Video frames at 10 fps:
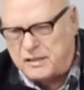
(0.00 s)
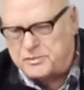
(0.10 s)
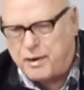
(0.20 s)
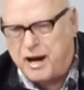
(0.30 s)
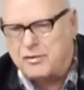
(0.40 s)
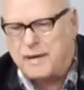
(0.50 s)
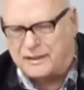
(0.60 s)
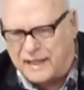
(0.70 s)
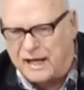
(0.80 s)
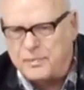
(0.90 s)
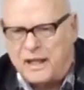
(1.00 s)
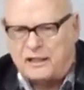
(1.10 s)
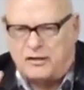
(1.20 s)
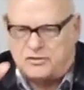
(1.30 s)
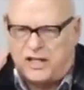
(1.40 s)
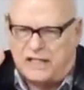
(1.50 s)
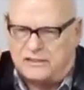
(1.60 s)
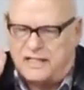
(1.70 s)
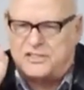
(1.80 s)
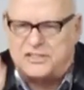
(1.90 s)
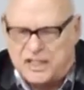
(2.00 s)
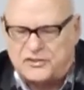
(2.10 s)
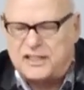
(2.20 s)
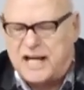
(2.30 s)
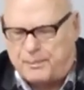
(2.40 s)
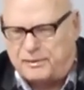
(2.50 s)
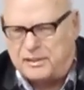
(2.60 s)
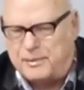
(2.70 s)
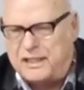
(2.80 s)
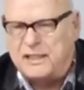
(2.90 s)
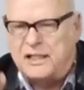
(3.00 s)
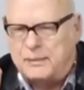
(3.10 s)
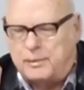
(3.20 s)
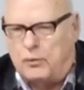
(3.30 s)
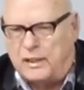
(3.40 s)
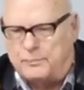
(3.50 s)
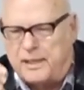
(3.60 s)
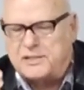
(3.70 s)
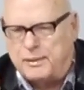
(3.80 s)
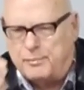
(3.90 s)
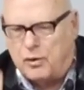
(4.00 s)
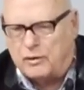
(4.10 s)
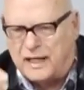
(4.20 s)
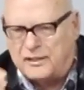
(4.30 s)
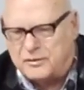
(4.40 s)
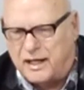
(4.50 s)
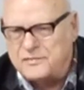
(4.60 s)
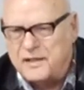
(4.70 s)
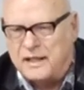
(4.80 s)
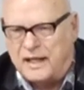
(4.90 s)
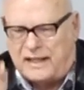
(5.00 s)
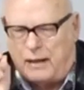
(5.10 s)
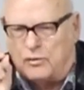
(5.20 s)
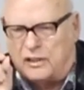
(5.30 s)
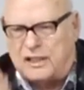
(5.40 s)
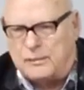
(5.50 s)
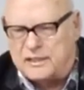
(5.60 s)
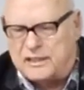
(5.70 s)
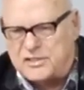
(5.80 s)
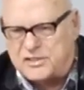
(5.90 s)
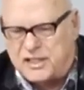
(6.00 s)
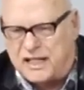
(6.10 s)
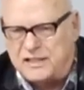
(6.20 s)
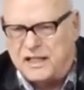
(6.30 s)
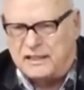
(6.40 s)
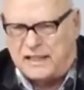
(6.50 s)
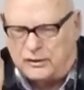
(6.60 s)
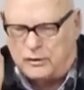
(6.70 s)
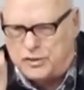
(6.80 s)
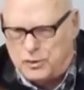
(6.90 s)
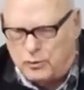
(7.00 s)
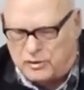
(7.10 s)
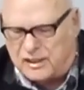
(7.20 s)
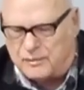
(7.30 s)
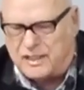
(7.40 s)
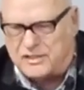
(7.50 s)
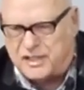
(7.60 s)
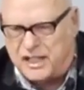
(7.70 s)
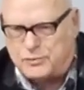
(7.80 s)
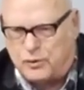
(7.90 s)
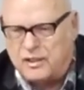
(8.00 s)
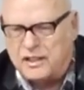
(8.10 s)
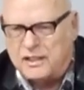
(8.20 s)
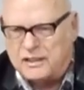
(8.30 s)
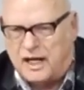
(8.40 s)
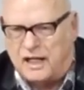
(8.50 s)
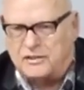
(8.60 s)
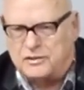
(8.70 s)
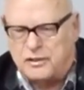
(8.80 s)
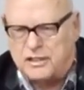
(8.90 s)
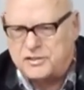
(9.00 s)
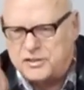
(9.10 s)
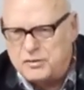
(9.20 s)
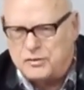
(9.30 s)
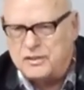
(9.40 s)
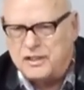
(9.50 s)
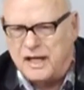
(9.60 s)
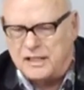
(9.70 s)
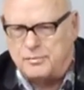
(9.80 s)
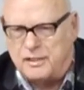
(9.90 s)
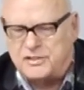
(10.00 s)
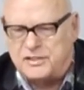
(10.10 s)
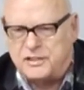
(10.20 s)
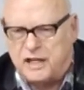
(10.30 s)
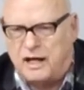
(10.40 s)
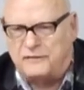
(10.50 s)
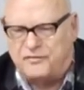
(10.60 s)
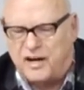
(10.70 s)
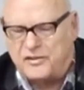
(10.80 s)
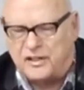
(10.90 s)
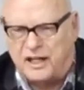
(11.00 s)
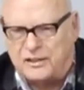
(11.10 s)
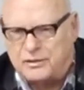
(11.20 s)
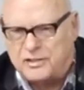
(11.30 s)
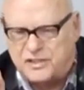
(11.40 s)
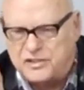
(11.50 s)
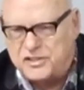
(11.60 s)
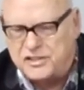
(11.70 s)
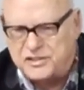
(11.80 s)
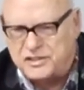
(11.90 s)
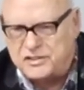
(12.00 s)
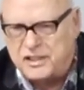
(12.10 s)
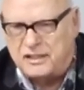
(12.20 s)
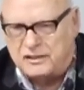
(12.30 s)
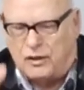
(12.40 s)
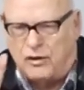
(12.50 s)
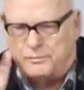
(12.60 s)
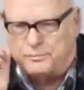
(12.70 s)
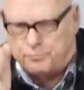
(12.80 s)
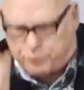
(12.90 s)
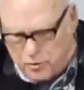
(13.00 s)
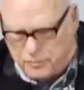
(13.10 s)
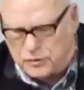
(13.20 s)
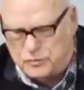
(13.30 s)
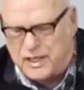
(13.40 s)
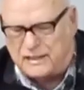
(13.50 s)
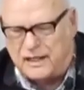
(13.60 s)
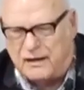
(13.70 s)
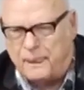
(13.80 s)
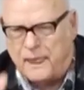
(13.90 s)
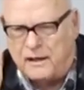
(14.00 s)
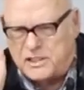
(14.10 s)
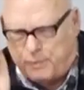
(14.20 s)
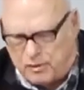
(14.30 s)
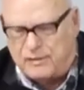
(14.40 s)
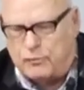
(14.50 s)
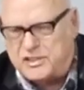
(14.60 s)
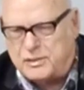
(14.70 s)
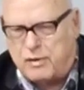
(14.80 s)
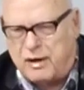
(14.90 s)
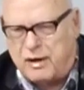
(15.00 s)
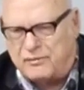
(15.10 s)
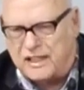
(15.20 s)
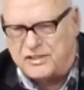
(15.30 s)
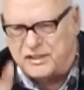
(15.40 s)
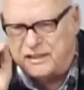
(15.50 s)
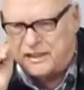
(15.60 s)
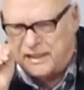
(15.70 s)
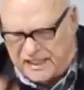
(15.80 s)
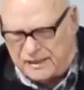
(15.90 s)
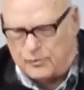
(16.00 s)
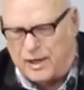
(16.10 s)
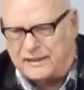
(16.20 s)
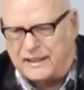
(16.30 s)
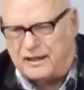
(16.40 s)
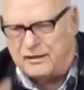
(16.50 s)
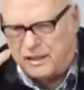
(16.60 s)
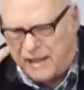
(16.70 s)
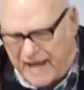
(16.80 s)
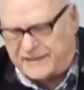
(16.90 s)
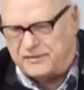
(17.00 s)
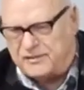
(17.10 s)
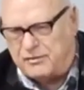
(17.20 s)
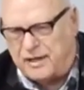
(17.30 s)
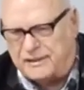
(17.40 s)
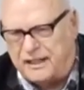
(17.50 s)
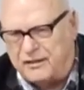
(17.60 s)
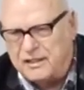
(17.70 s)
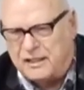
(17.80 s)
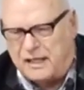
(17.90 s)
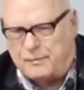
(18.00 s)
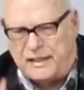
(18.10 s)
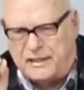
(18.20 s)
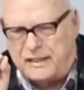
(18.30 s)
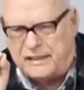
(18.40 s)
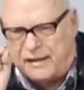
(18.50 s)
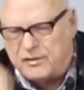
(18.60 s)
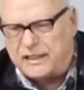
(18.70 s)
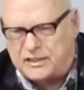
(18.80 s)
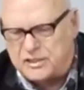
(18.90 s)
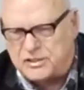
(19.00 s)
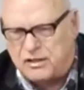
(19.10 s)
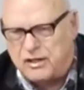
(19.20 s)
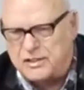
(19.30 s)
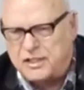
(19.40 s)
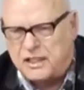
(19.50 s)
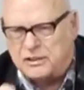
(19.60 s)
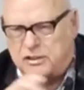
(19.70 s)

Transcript: prior in my life because God, that's nothing happened to me but what it makes me more like Christ. And I want to come to that state, And I know you want to come to that stage where God could trust you as much as God, Father God, trusted Jesus. Lord, do that now. Spirit of wisdom, revelation, hit them right now, activate right now, and may they never get discouraged to the